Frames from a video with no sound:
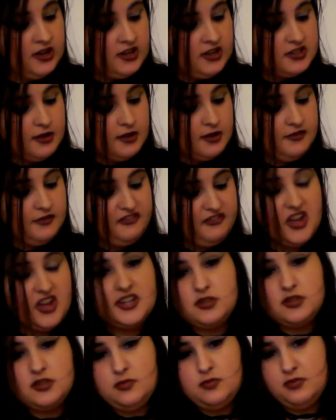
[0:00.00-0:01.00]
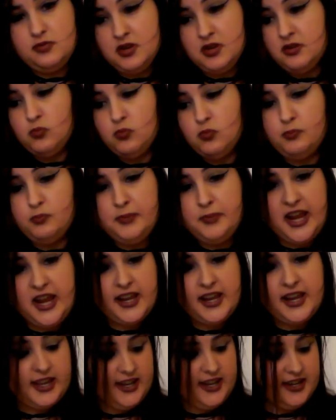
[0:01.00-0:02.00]
So my first
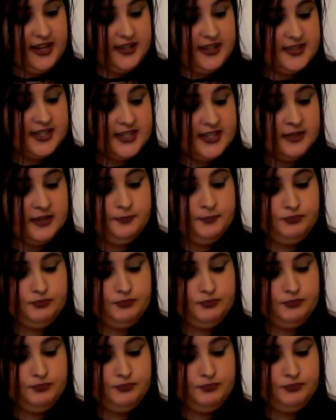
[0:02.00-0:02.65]
pick is